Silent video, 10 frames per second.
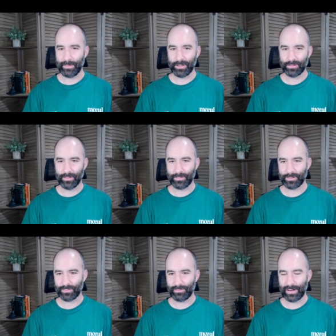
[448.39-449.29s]
They're sort of
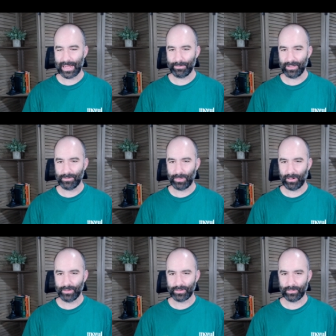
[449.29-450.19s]
trapped. These
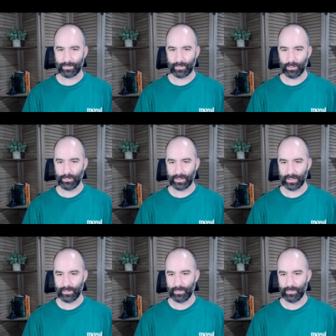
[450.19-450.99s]
pawns are frozen.